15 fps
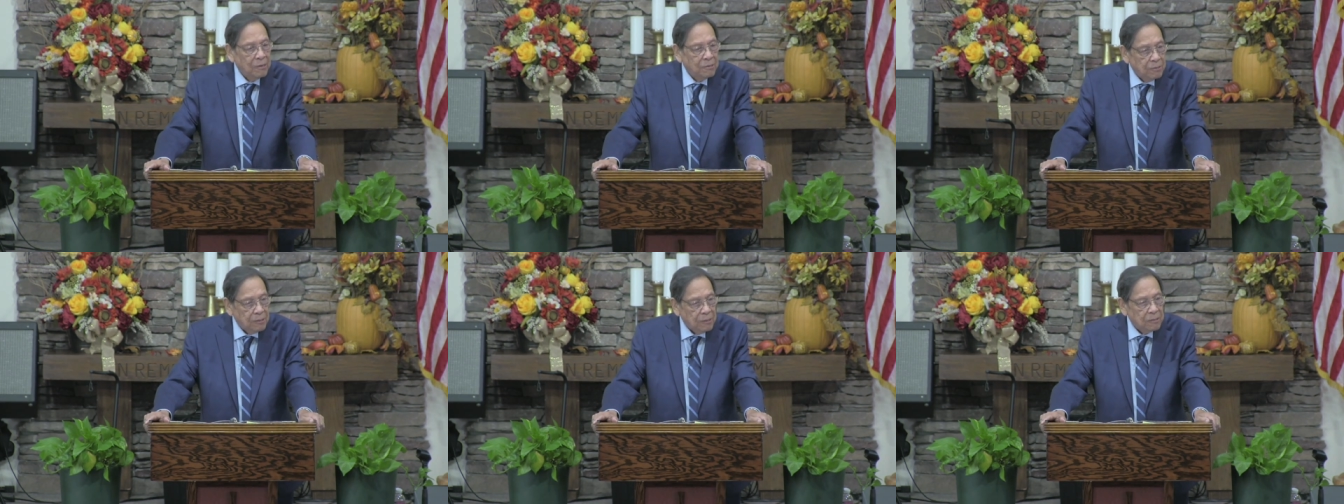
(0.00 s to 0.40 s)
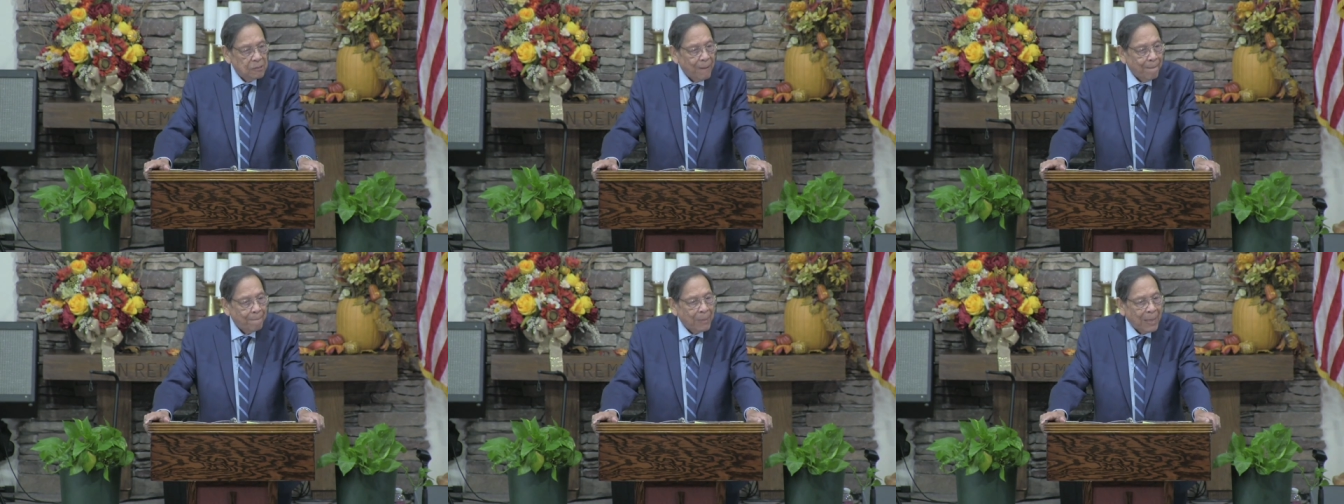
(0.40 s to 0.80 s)

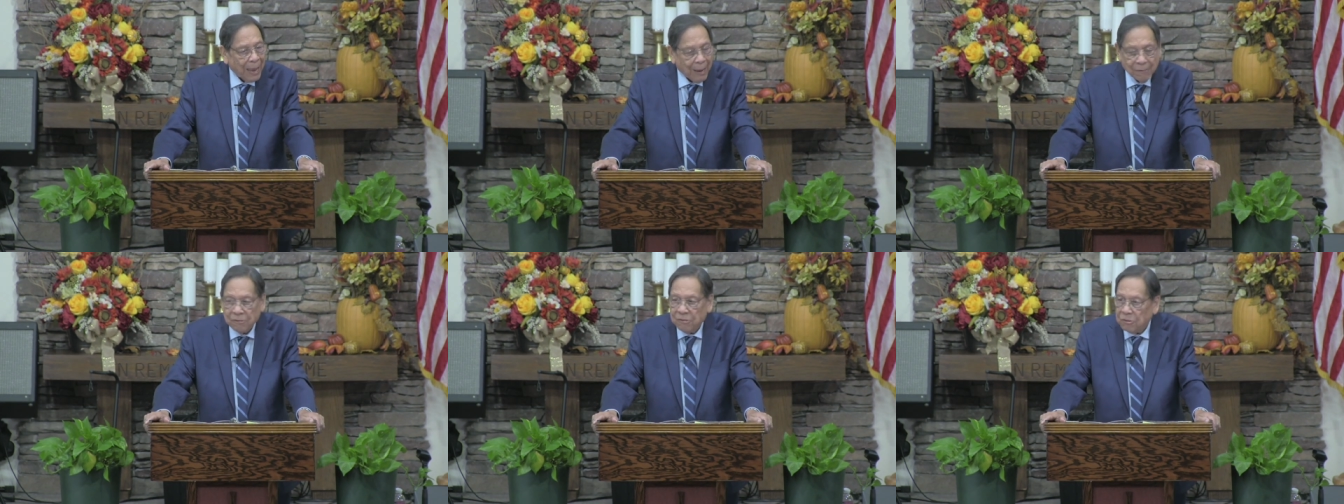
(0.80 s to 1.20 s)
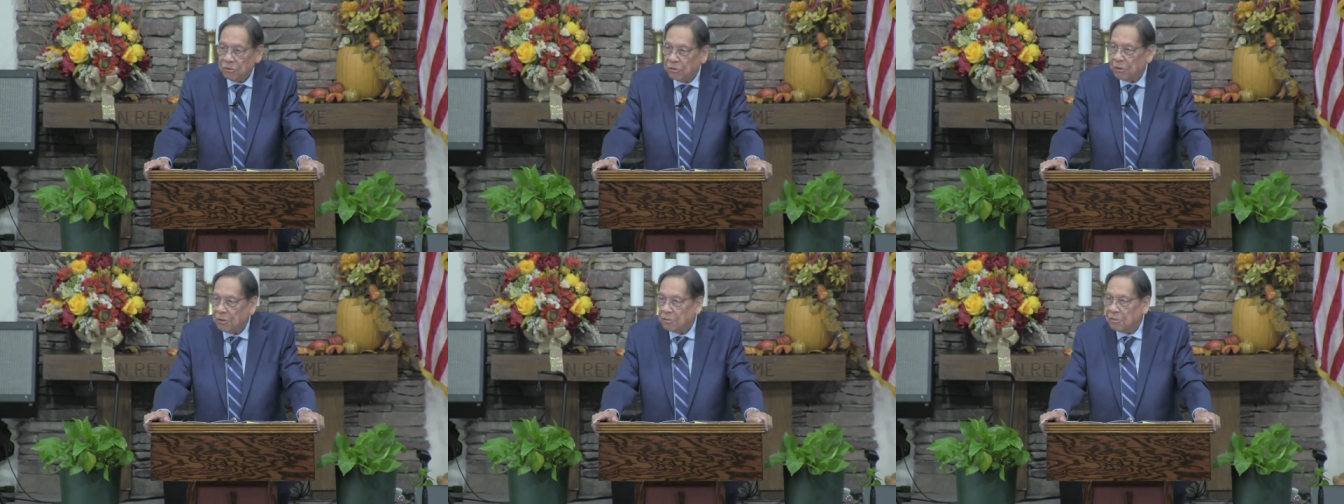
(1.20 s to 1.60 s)
exist as the
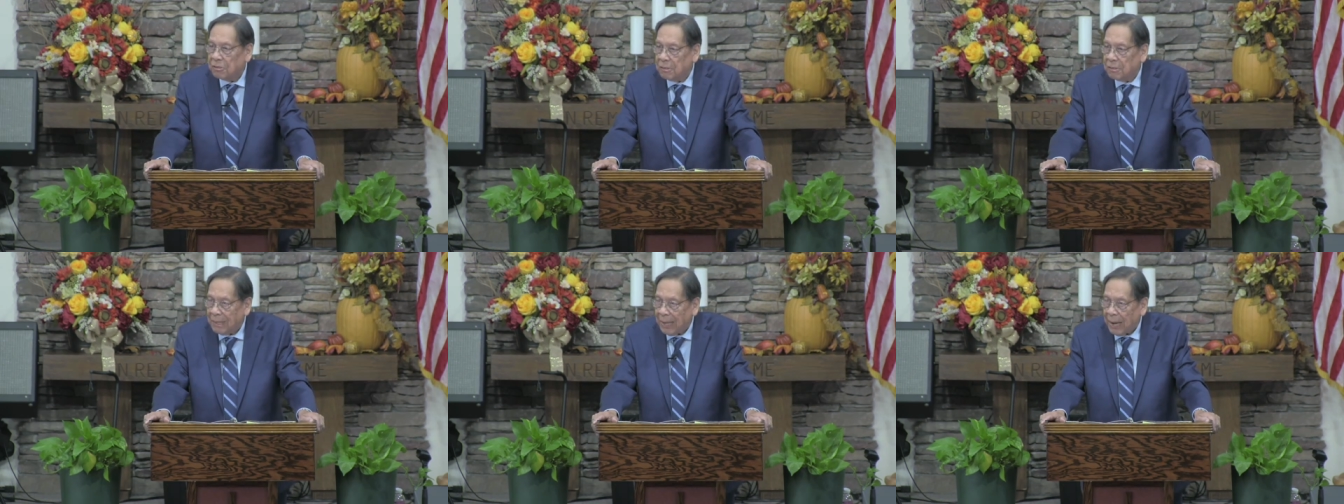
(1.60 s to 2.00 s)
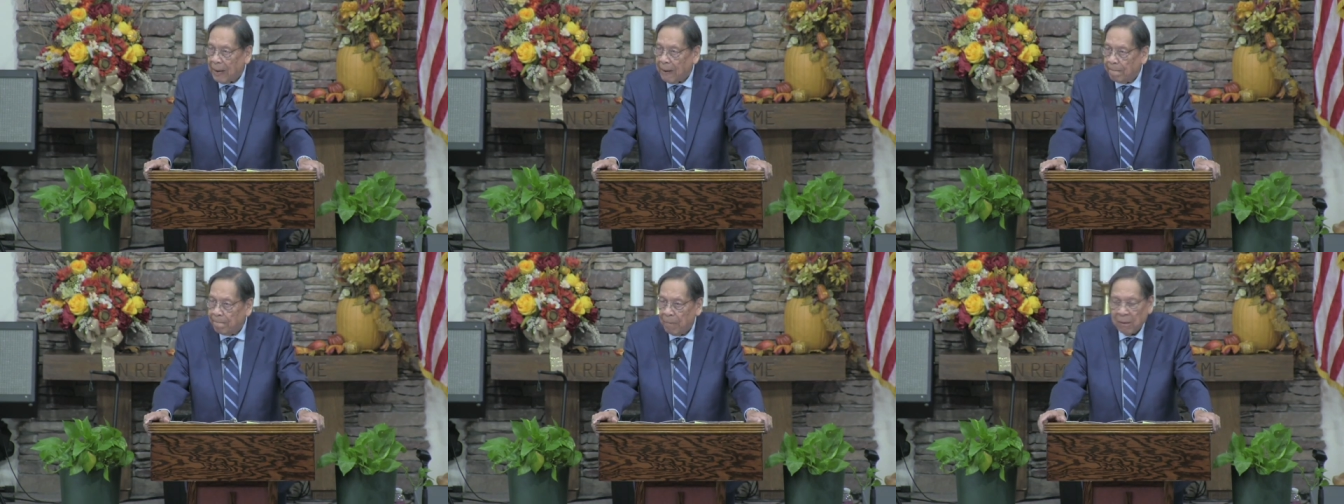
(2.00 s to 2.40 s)
church
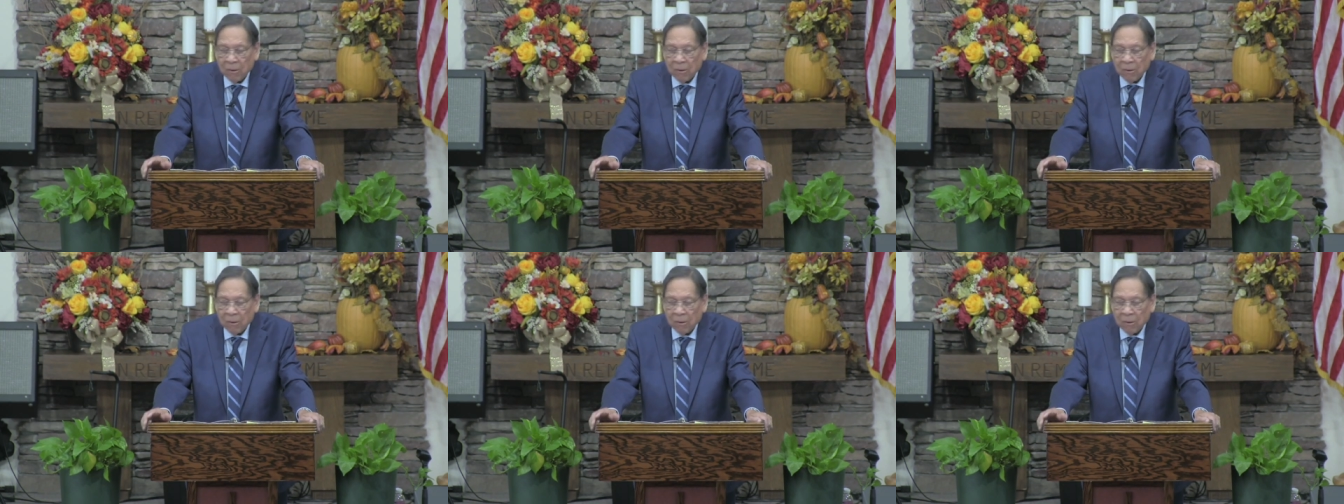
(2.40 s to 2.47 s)
today.